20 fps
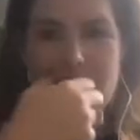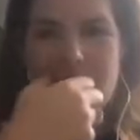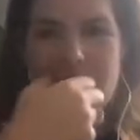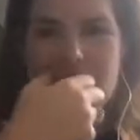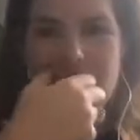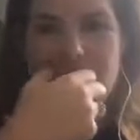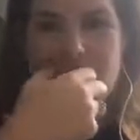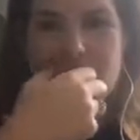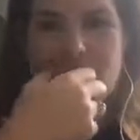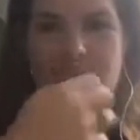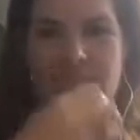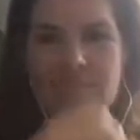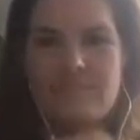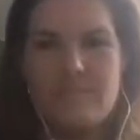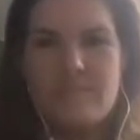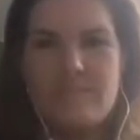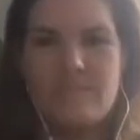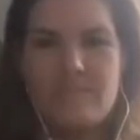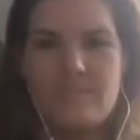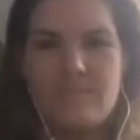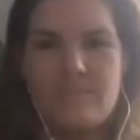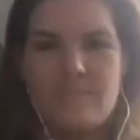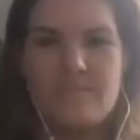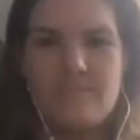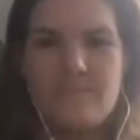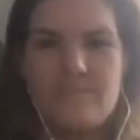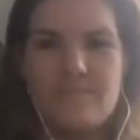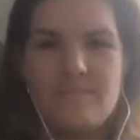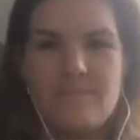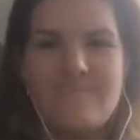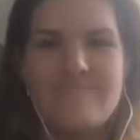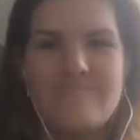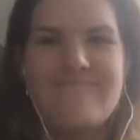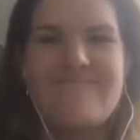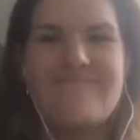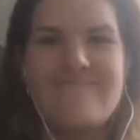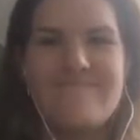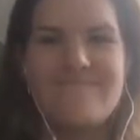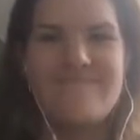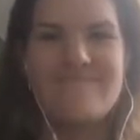
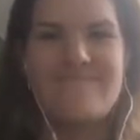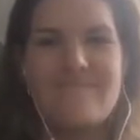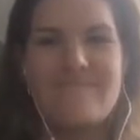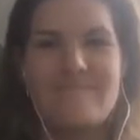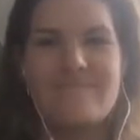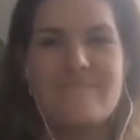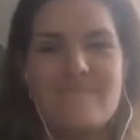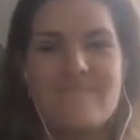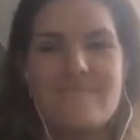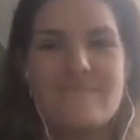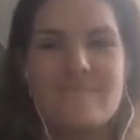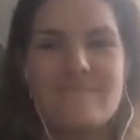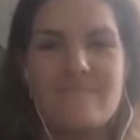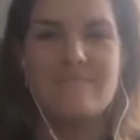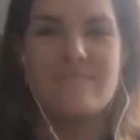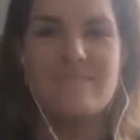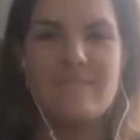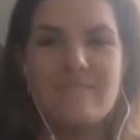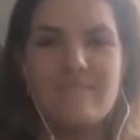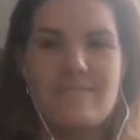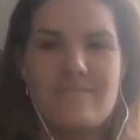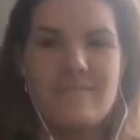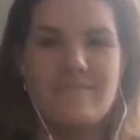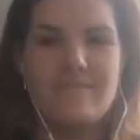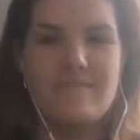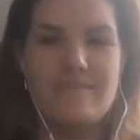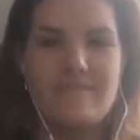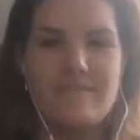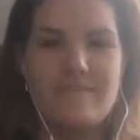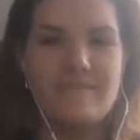(not speaking)